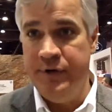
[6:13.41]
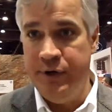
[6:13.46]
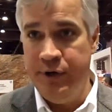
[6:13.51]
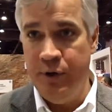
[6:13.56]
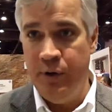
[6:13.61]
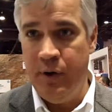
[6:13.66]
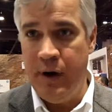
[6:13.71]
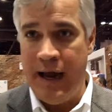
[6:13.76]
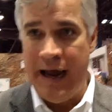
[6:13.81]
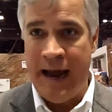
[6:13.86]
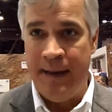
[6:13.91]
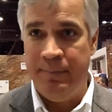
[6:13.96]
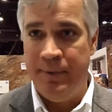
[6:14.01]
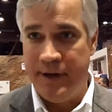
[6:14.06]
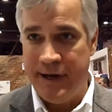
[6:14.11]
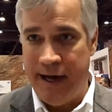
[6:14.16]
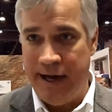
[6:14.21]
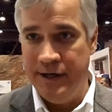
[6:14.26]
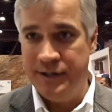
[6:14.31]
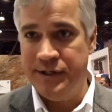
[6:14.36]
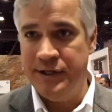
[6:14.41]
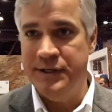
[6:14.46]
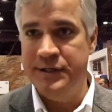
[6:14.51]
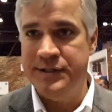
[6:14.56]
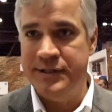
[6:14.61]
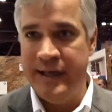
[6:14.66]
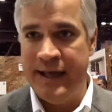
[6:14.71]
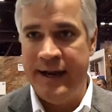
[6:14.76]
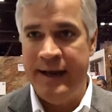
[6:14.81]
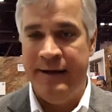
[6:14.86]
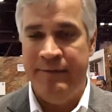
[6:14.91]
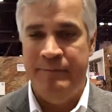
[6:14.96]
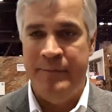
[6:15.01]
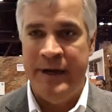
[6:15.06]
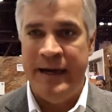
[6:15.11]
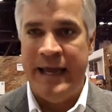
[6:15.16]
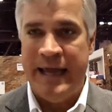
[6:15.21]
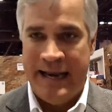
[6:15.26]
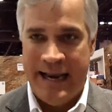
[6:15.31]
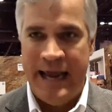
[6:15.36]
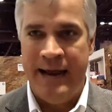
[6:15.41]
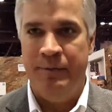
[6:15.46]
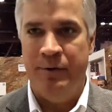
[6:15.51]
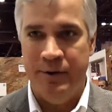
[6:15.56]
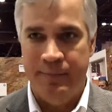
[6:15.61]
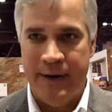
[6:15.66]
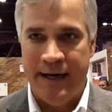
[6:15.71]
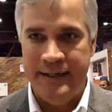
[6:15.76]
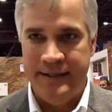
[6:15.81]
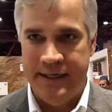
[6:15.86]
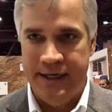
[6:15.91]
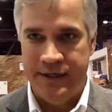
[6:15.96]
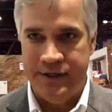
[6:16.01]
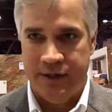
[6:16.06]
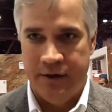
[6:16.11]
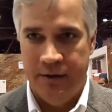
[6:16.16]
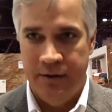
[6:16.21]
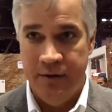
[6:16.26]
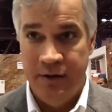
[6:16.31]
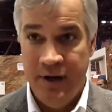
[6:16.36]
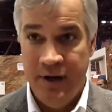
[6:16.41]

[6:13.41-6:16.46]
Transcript: new applications that have been enabled by digital.